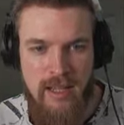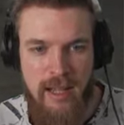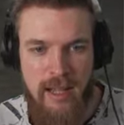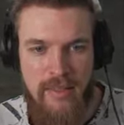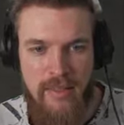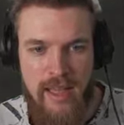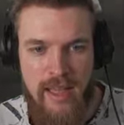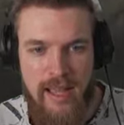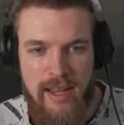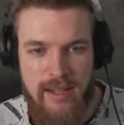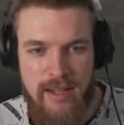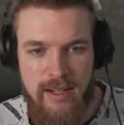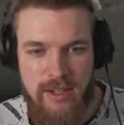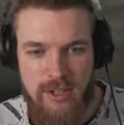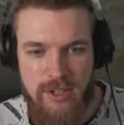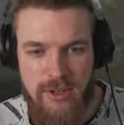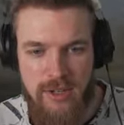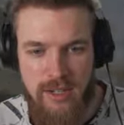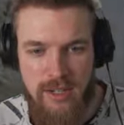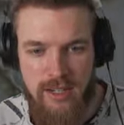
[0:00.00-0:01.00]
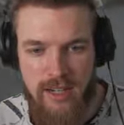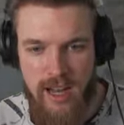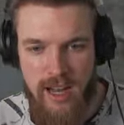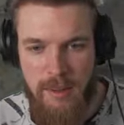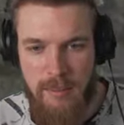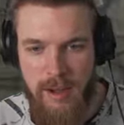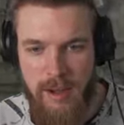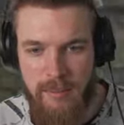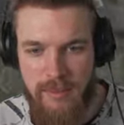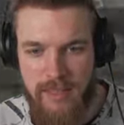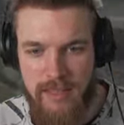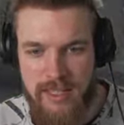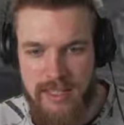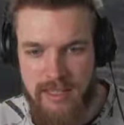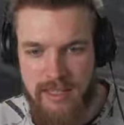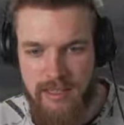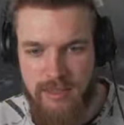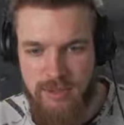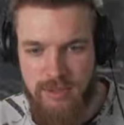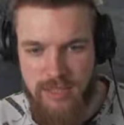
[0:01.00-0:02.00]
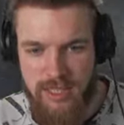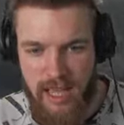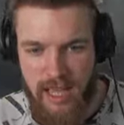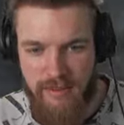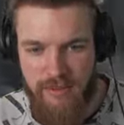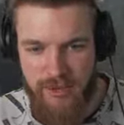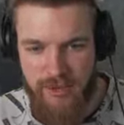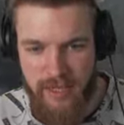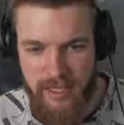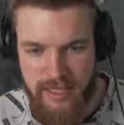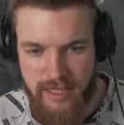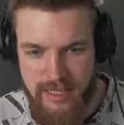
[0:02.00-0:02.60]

And then you can climb up this little scaffolding